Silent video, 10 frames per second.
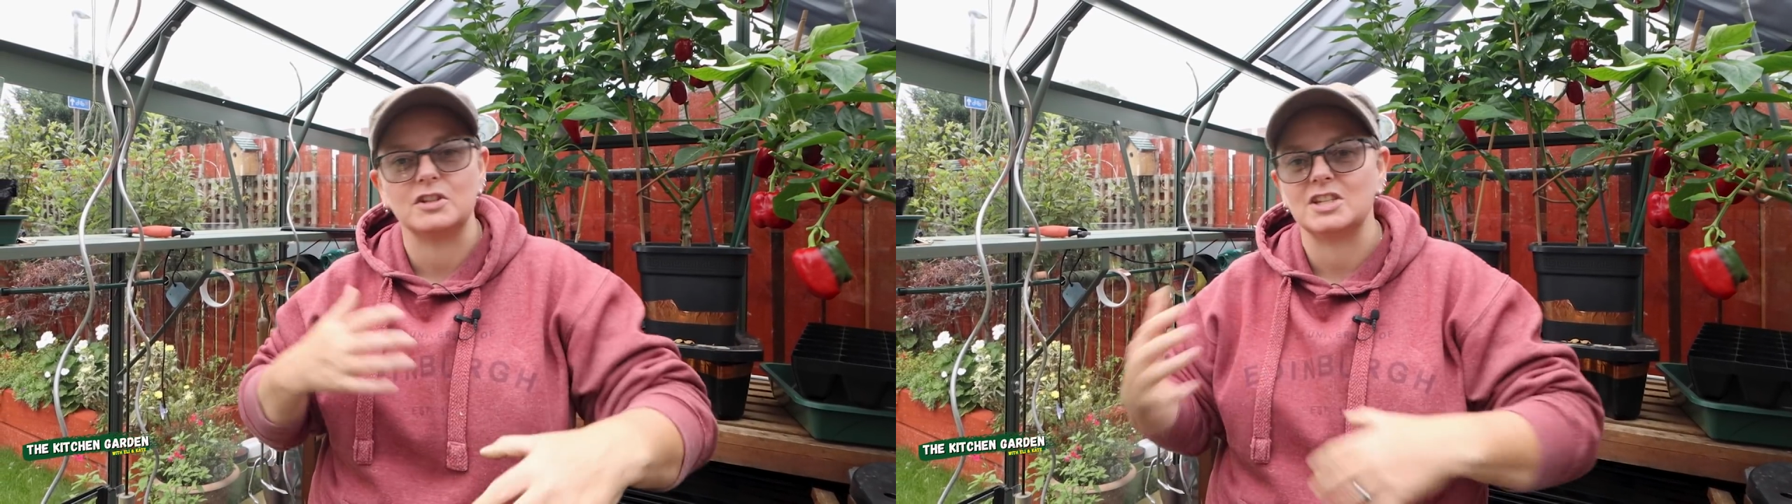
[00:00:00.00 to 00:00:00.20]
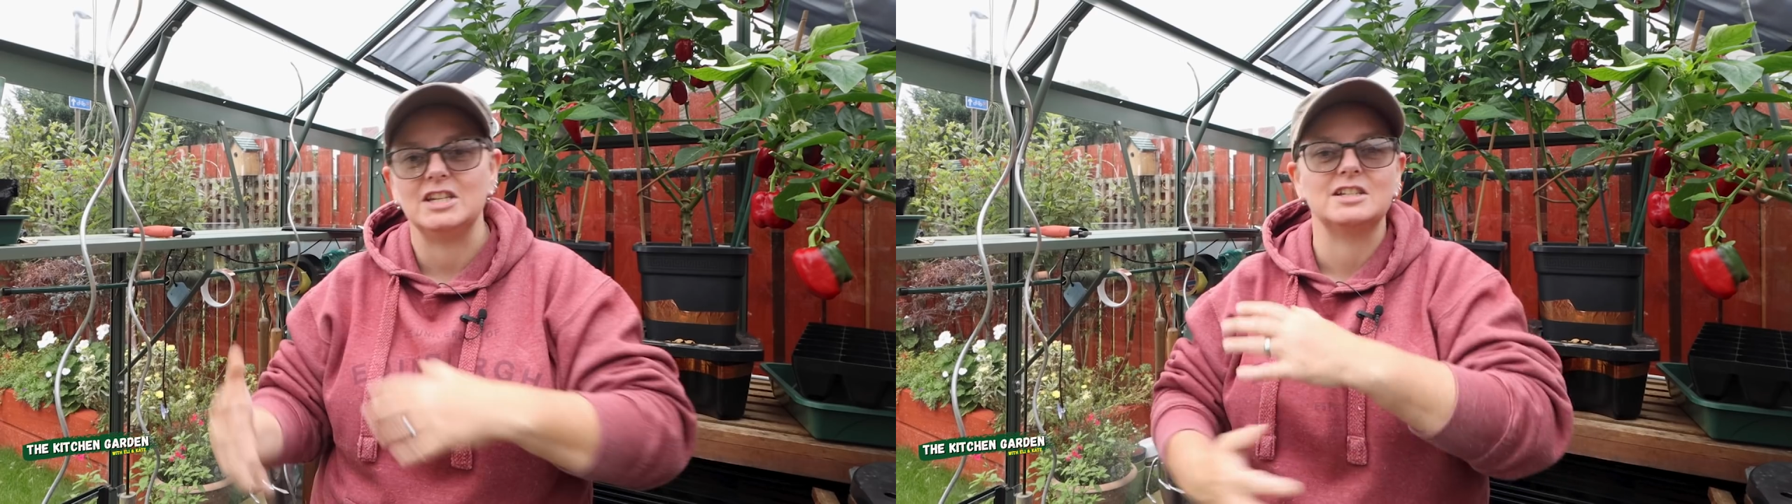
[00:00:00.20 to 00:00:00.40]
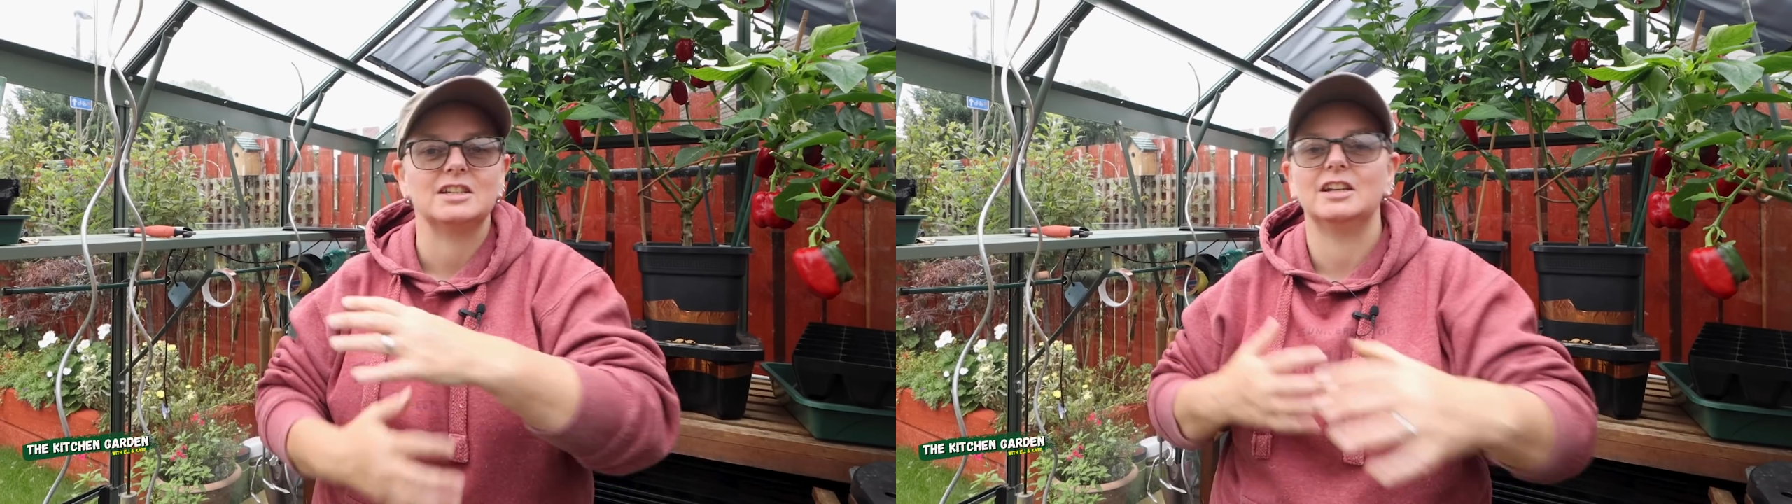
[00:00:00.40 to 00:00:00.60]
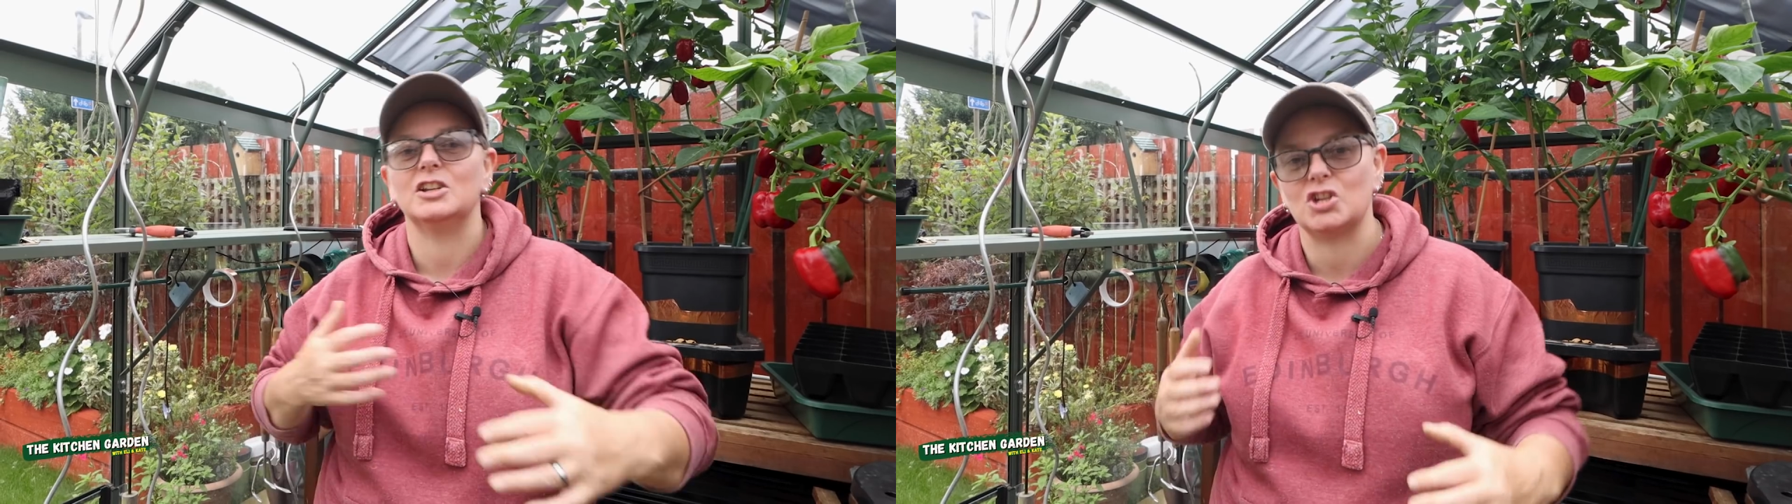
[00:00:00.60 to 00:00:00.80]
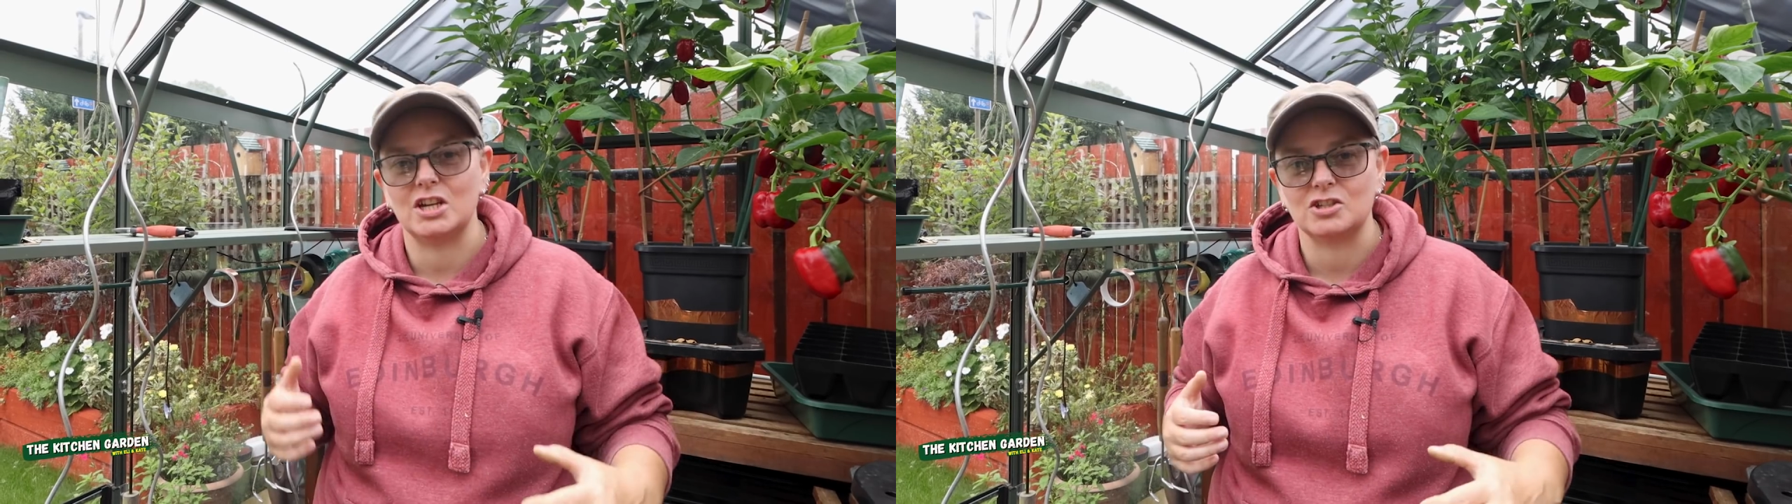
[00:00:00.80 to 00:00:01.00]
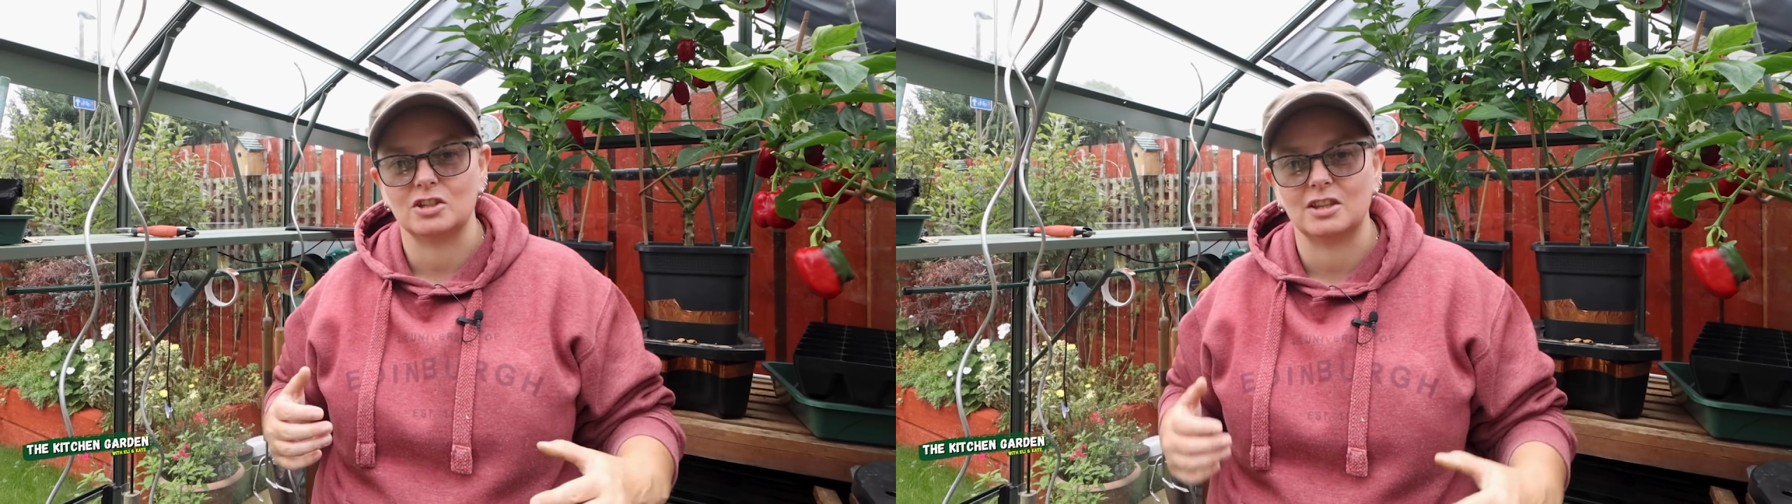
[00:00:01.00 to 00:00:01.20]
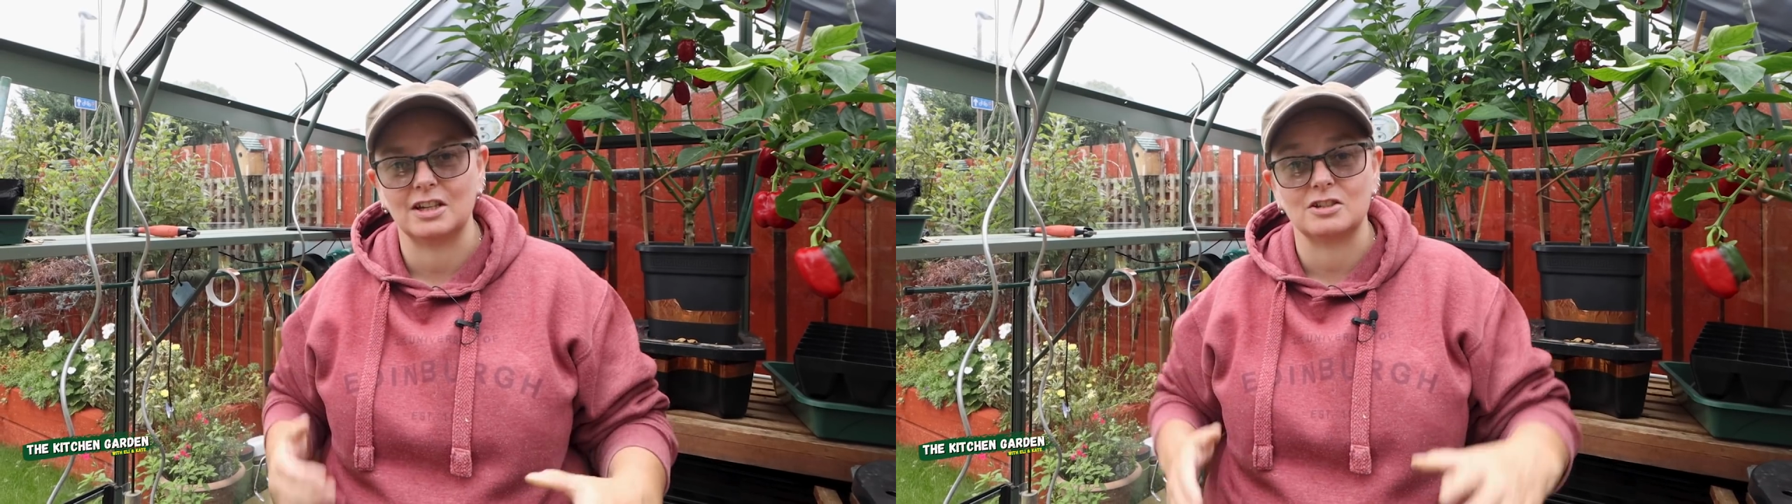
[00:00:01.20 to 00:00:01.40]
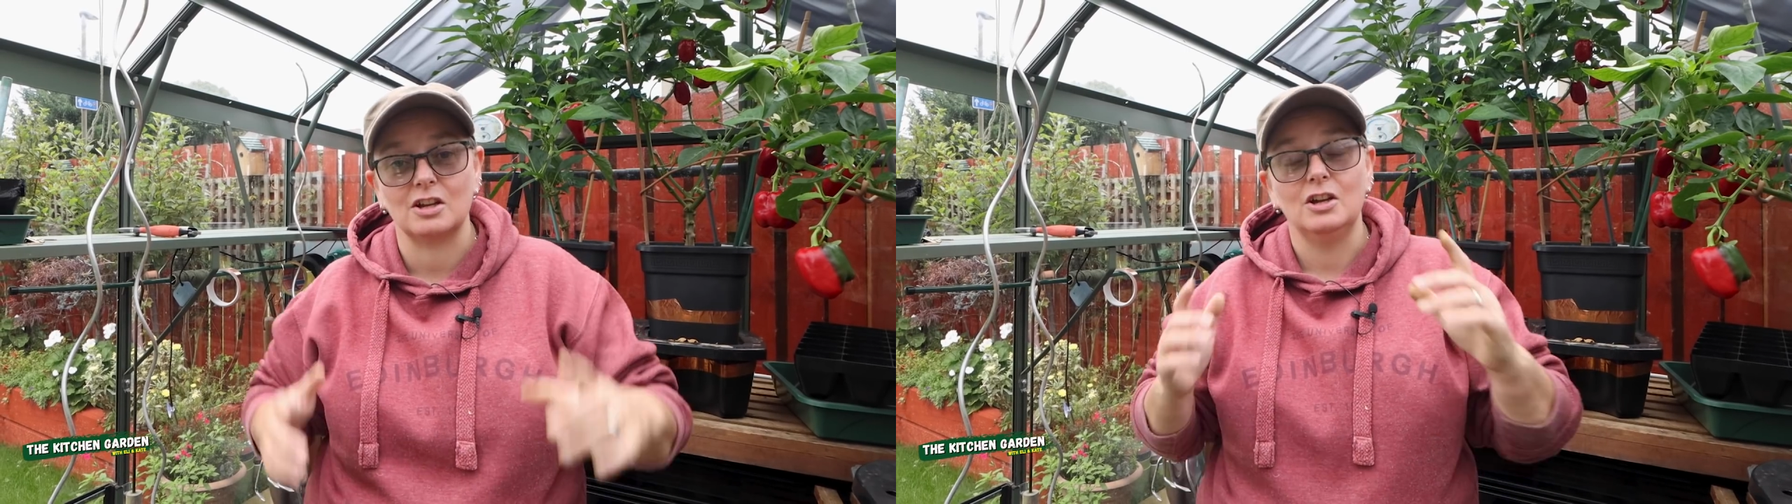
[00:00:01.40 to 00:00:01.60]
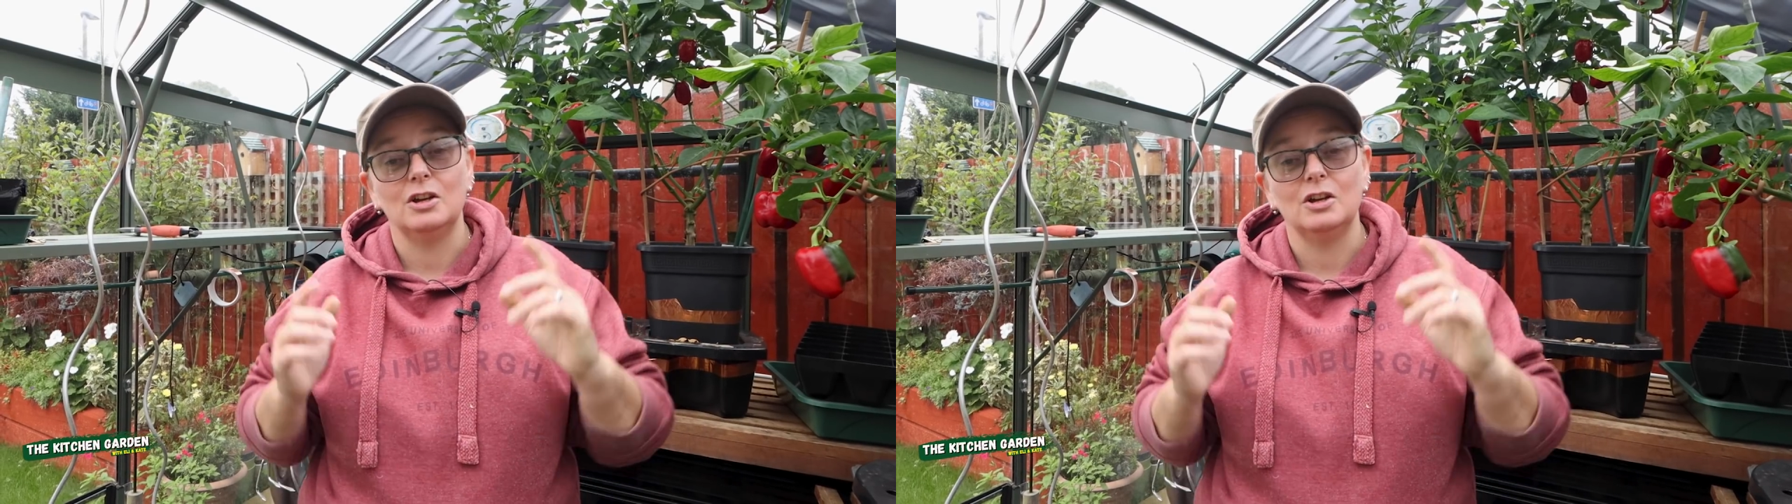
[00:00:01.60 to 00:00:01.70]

season and the changing things.